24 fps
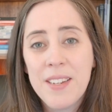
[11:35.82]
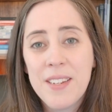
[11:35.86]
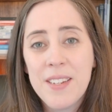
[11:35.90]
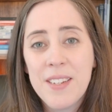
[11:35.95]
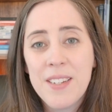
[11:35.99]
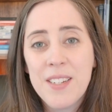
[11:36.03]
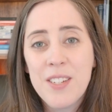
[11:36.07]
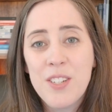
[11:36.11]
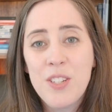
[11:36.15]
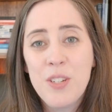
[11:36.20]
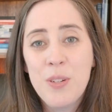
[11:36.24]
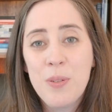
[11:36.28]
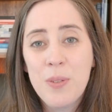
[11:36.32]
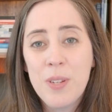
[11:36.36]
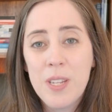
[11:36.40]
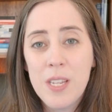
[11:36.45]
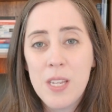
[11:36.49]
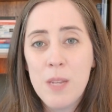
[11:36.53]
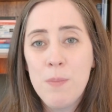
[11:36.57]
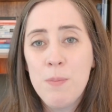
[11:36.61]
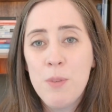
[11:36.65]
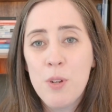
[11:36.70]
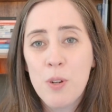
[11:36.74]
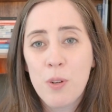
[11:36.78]
To
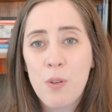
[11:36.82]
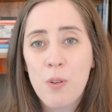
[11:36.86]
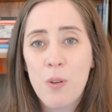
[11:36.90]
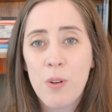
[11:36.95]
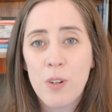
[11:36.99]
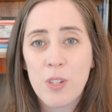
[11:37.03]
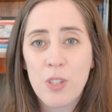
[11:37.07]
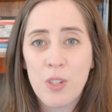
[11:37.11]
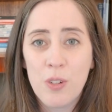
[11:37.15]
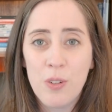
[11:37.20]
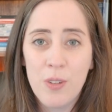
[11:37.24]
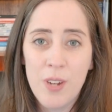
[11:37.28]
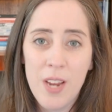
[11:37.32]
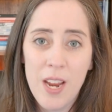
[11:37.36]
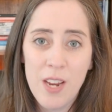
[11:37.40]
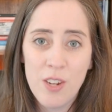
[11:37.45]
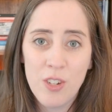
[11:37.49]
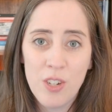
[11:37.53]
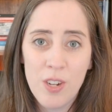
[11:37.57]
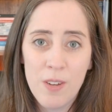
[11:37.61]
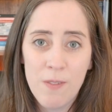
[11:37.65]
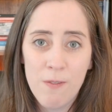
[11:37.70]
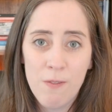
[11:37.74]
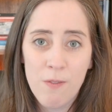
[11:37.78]
keep your course
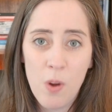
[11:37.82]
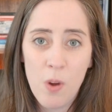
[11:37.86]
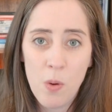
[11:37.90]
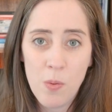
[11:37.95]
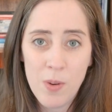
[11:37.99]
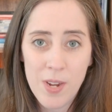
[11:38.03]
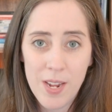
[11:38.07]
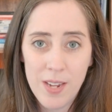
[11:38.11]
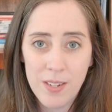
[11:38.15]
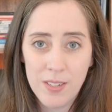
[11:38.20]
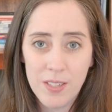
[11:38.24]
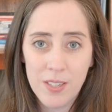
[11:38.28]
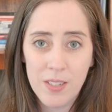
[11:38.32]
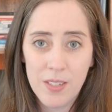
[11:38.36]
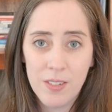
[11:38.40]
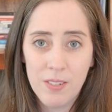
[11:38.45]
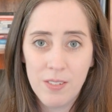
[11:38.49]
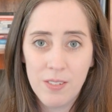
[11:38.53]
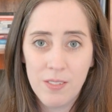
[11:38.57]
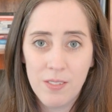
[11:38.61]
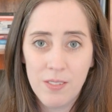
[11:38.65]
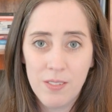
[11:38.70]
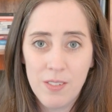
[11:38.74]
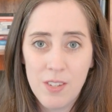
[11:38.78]
creation focused,
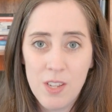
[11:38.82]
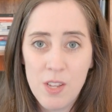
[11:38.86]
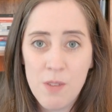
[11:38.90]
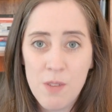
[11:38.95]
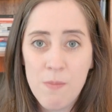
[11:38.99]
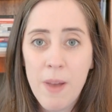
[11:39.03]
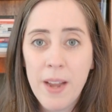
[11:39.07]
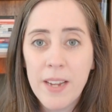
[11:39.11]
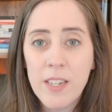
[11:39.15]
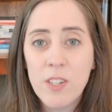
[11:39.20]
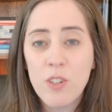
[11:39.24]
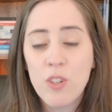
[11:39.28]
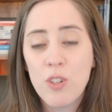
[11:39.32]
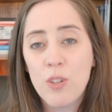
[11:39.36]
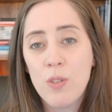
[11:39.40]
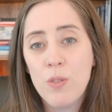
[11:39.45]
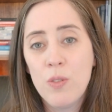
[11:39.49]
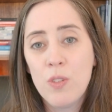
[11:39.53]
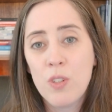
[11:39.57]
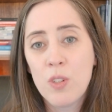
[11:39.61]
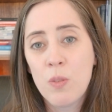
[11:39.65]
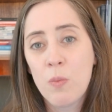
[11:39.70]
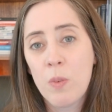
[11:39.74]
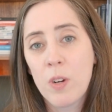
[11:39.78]
you might
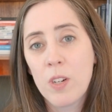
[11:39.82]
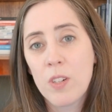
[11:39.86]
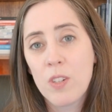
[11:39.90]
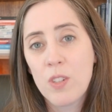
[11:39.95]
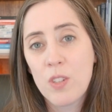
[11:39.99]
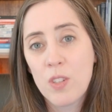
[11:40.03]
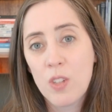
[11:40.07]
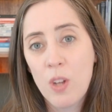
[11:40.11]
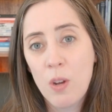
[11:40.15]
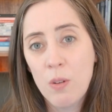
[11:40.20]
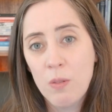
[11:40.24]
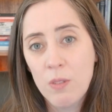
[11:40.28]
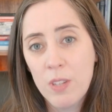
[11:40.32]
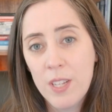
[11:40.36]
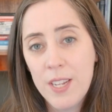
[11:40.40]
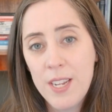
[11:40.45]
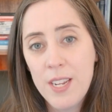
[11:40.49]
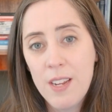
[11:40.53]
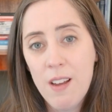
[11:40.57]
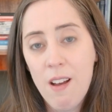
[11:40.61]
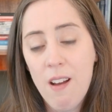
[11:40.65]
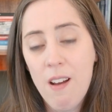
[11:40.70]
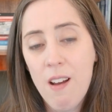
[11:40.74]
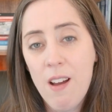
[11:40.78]
choose to work
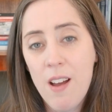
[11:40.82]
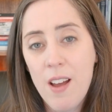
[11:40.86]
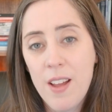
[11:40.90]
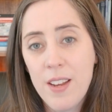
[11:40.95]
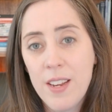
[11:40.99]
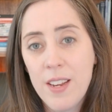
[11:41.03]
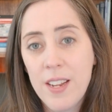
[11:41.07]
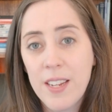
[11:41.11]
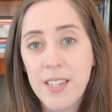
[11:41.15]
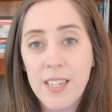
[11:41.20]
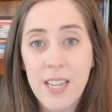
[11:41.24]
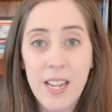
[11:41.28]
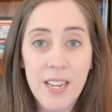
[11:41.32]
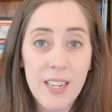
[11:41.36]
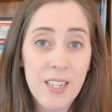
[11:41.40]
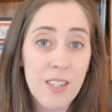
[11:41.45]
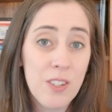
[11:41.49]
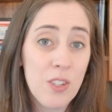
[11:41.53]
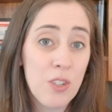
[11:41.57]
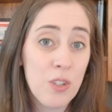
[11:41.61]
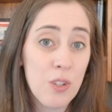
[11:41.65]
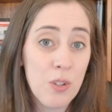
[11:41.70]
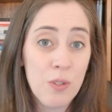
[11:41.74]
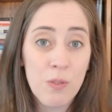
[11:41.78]
solely on getting
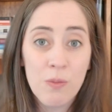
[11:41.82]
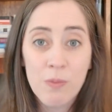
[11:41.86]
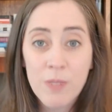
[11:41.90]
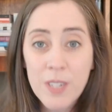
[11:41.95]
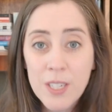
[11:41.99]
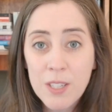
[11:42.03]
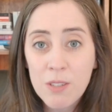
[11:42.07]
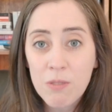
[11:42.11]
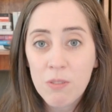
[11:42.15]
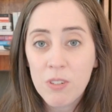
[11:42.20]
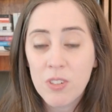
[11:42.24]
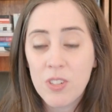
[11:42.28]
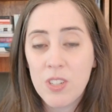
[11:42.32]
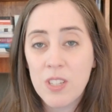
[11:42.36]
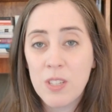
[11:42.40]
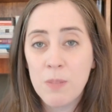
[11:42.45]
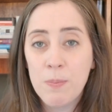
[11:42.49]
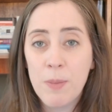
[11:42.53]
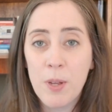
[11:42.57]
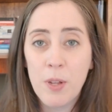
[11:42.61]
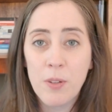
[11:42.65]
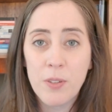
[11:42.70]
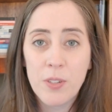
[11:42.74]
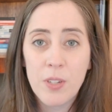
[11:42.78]
student resources
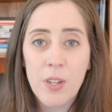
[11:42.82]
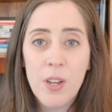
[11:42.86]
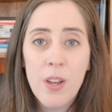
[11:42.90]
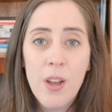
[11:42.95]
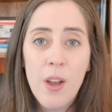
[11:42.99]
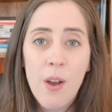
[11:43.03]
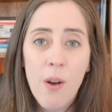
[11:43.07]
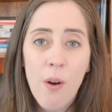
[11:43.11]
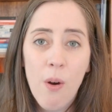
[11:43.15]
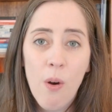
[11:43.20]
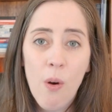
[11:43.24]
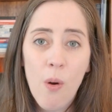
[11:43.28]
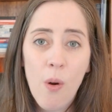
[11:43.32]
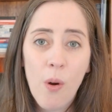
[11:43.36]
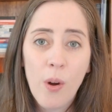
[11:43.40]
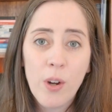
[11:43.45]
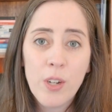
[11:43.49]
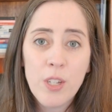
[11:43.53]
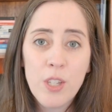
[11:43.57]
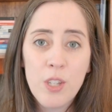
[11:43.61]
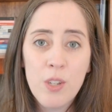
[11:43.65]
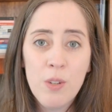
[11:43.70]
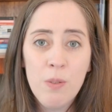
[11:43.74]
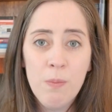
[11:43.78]
built, or
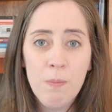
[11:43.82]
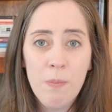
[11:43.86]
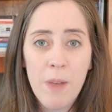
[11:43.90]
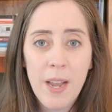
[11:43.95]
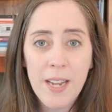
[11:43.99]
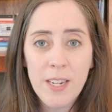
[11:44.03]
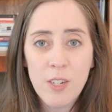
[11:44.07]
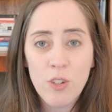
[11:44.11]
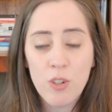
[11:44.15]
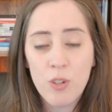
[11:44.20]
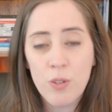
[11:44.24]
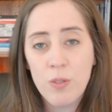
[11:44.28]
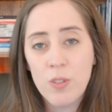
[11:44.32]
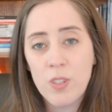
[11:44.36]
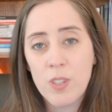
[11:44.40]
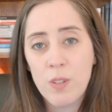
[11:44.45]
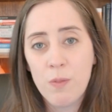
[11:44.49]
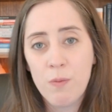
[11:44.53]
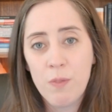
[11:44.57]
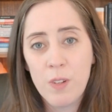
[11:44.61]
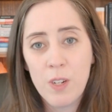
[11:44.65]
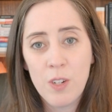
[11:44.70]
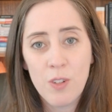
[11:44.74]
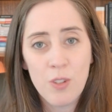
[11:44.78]
you might choose to
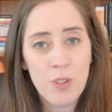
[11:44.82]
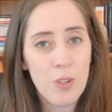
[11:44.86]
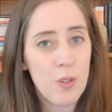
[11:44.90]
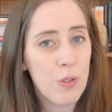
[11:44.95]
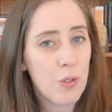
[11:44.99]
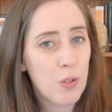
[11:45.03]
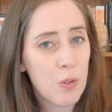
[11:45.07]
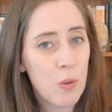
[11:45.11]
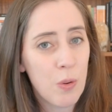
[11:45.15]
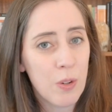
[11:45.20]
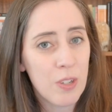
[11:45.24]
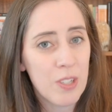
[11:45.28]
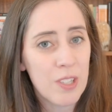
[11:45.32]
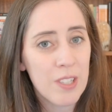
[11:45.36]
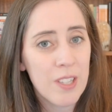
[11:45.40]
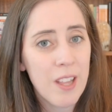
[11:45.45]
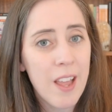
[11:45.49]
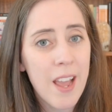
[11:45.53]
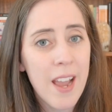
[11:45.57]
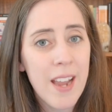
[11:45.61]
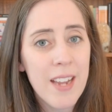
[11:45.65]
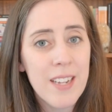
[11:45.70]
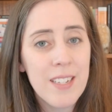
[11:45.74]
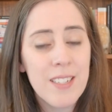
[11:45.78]
finish those course
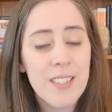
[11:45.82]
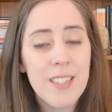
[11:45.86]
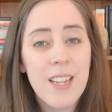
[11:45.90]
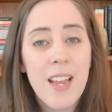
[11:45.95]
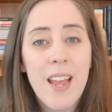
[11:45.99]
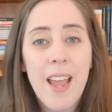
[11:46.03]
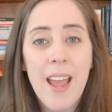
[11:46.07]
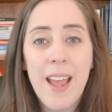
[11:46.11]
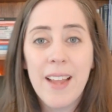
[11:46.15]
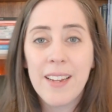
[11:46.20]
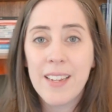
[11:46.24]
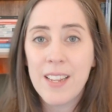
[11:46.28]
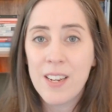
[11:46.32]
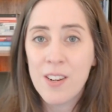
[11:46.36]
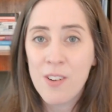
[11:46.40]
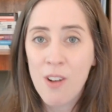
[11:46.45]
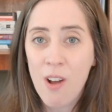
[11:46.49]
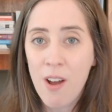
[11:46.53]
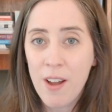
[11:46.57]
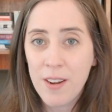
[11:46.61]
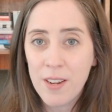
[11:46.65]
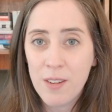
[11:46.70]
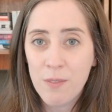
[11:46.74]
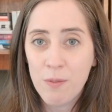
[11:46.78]
slides and get an
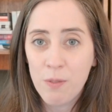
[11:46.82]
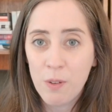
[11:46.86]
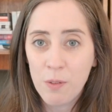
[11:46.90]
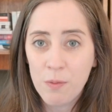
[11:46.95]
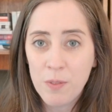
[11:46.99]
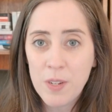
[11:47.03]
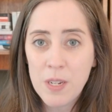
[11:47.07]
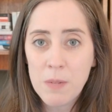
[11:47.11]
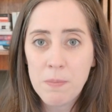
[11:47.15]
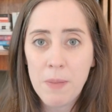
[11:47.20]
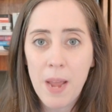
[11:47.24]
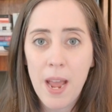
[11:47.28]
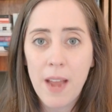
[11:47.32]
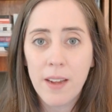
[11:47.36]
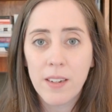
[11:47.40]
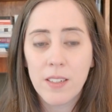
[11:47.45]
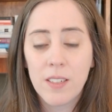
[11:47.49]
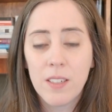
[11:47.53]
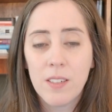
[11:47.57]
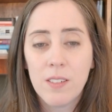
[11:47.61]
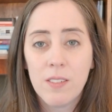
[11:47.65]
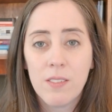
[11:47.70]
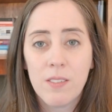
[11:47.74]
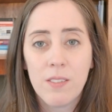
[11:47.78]
audit for feedback.
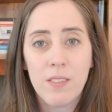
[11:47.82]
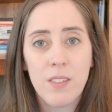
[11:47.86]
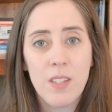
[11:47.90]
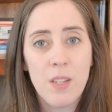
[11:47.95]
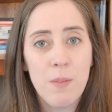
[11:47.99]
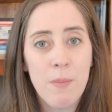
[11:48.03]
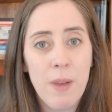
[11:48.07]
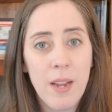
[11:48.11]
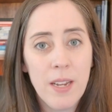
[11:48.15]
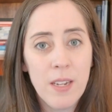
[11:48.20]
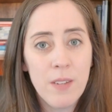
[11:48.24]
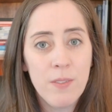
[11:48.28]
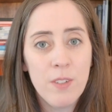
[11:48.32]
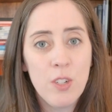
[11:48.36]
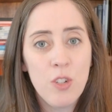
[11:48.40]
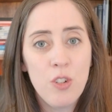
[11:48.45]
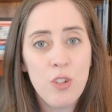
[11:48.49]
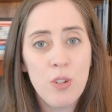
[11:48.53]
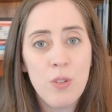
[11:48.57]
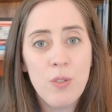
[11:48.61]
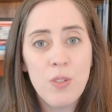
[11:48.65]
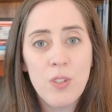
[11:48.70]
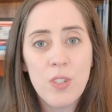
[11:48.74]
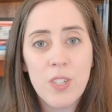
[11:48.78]
You might even
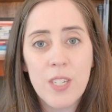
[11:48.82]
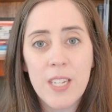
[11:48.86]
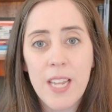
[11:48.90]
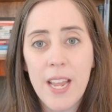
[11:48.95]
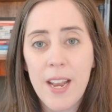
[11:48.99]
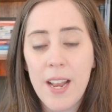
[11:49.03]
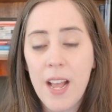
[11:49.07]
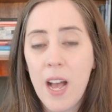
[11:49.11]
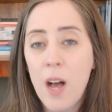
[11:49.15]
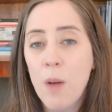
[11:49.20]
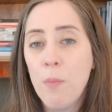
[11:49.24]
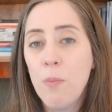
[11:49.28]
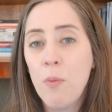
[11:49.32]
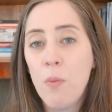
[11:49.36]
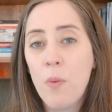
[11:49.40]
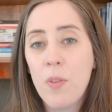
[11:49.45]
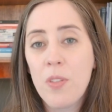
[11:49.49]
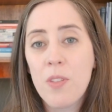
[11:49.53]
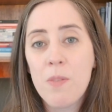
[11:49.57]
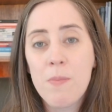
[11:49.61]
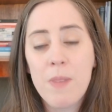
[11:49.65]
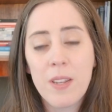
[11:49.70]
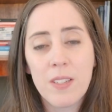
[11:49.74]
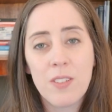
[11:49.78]
choose to get help with
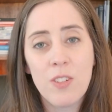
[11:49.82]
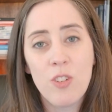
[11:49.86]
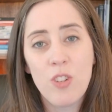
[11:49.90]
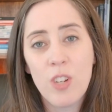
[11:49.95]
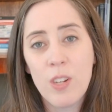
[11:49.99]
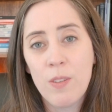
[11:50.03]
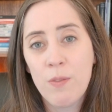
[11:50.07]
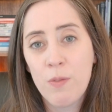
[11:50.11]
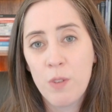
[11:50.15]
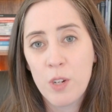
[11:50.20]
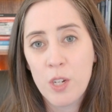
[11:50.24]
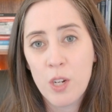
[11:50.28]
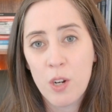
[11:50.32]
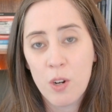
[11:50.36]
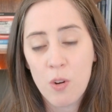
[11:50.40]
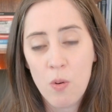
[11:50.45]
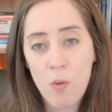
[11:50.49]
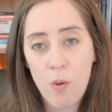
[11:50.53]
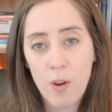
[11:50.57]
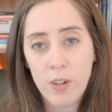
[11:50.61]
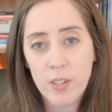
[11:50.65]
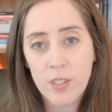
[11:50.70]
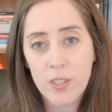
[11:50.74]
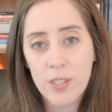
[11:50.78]
the messaging for your
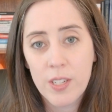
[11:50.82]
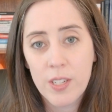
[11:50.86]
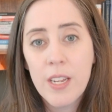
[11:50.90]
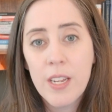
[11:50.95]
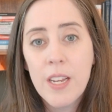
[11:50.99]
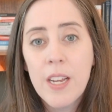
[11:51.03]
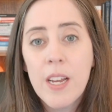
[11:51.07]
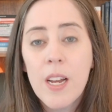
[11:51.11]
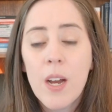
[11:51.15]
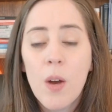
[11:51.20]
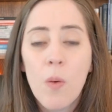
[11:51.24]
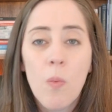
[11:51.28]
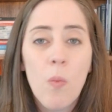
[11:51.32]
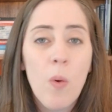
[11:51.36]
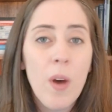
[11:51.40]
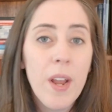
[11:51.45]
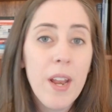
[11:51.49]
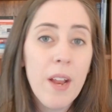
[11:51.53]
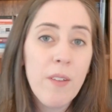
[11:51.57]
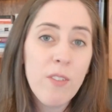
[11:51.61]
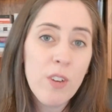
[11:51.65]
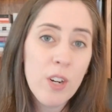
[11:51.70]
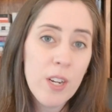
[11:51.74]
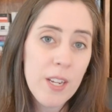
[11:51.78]
course.
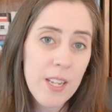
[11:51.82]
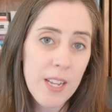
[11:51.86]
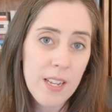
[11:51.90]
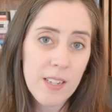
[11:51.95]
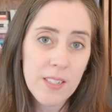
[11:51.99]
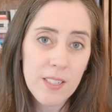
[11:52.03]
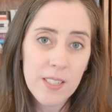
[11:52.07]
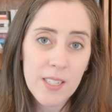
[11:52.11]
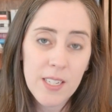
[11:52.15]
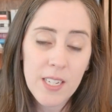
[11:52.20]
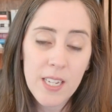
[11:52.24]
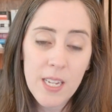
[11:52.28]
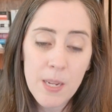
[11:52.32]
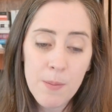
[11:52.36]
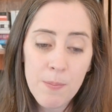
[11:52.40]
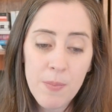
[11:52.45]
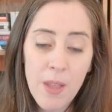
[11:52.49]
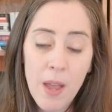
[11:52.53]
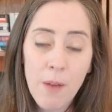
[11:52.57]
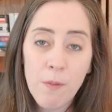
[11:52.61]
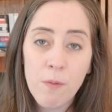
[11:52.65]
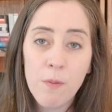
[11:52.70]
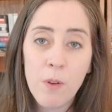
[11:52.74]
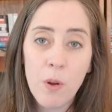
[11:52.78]
Whatever it is, keep
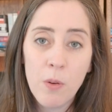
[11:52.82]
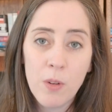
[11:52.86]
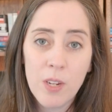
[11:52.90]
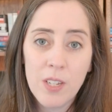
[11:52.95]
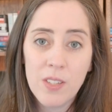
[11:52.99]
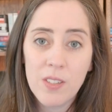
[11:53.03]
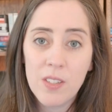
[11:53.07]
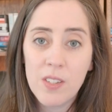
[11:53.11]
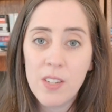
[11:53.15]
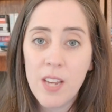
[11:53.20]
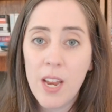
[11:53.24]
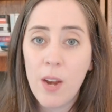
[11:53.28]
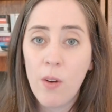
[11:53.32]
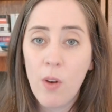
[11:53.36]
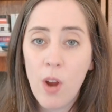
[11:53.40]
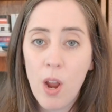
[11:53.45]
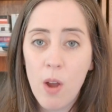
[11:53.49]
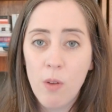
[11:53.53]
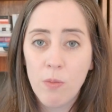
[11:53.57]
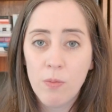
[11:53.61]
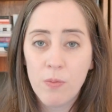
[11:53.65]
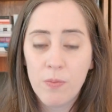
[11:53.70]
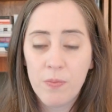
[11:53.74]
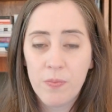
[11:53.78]
that focus
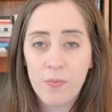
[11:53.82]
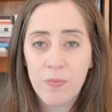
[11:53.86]
narrow.